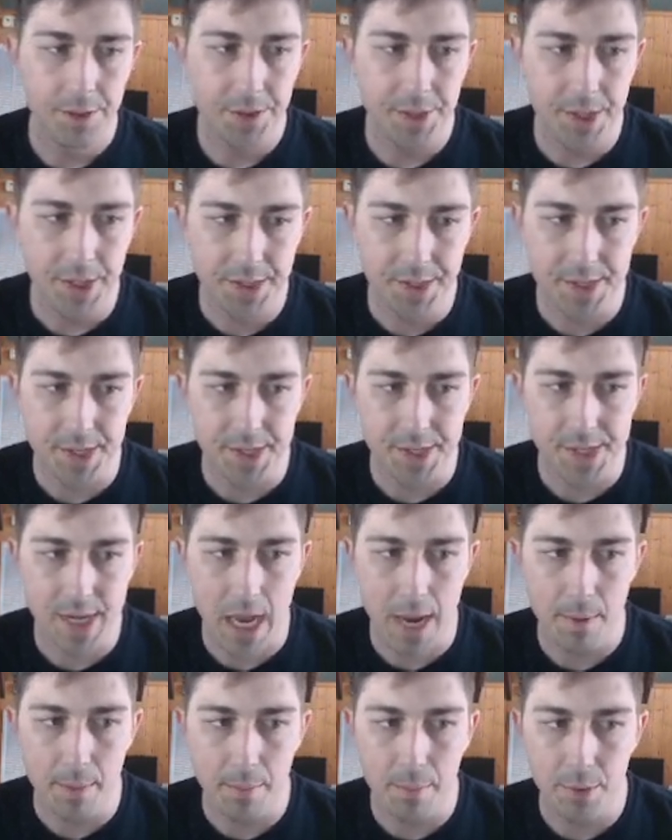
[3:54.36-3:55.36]
Just a
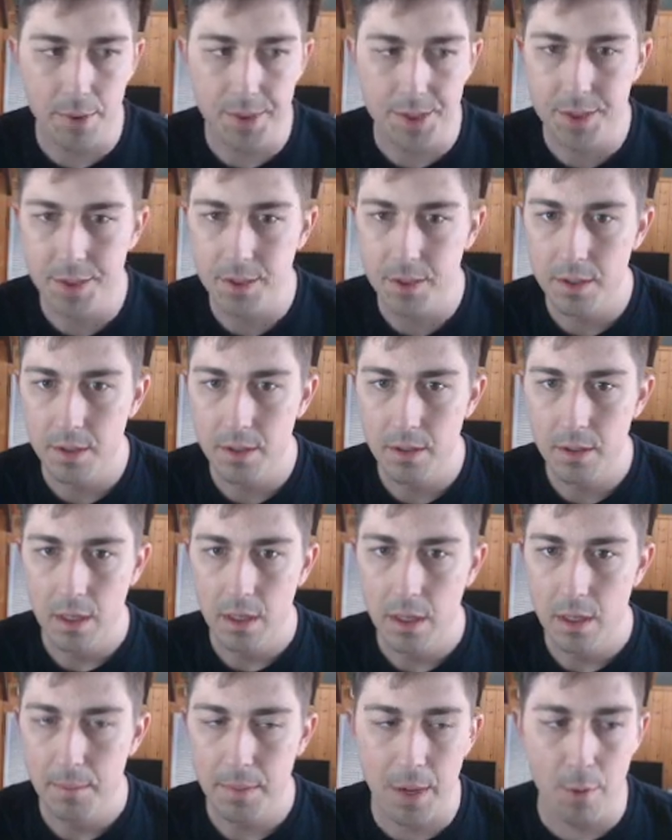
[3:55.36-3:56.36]
tad bit, boys.
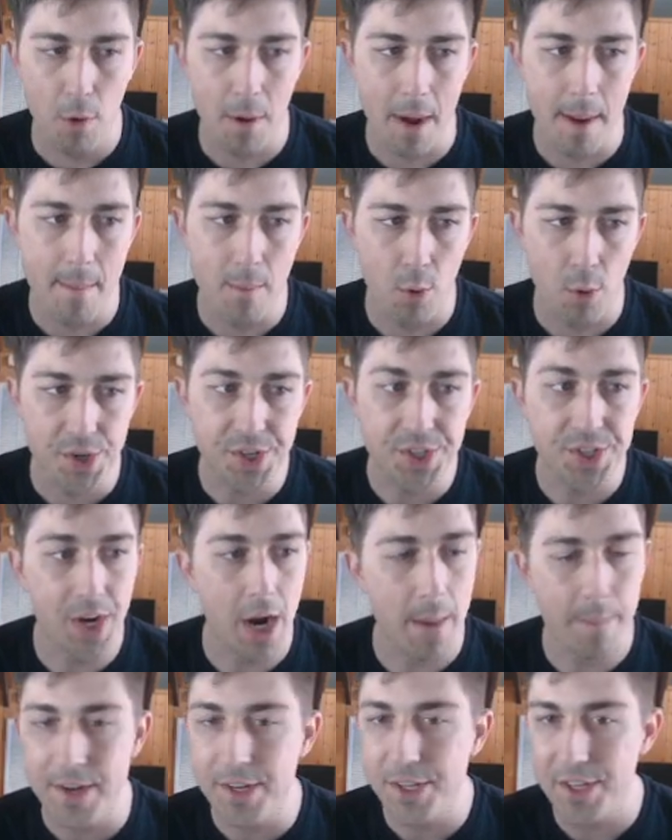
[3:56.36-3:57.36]
You can roll out more
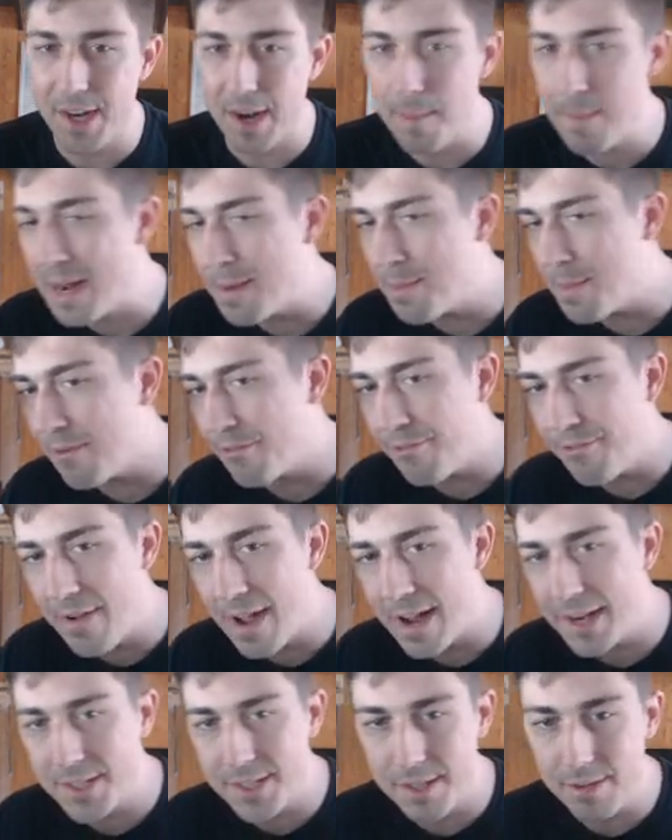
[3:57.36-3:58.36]
top instead of beating him
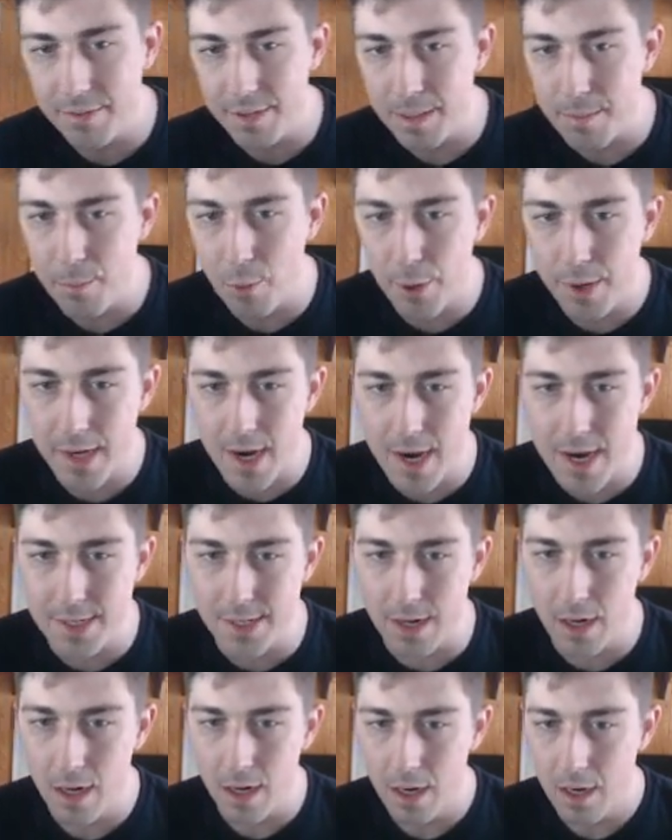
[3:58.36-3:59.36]
effectively.
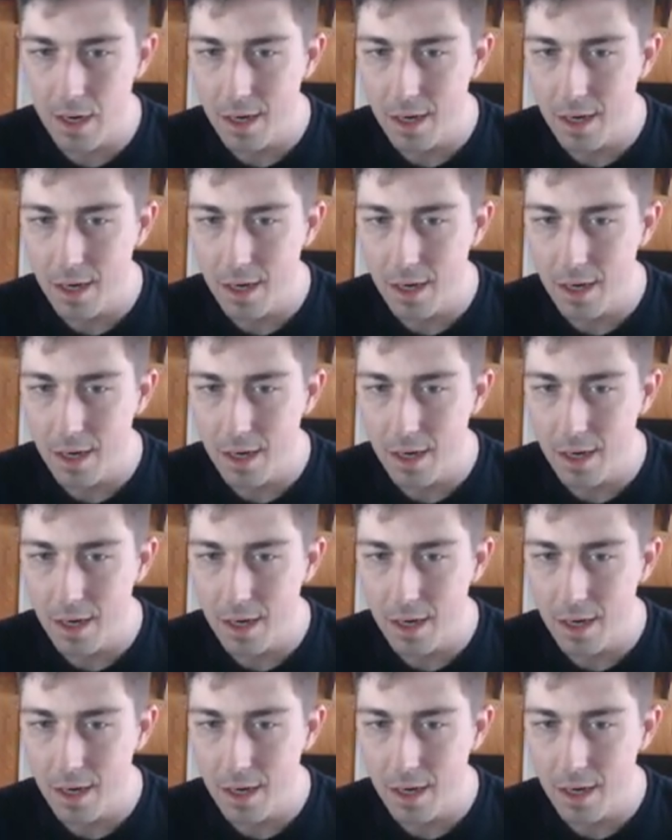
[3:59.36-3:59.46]
Mordekaiser.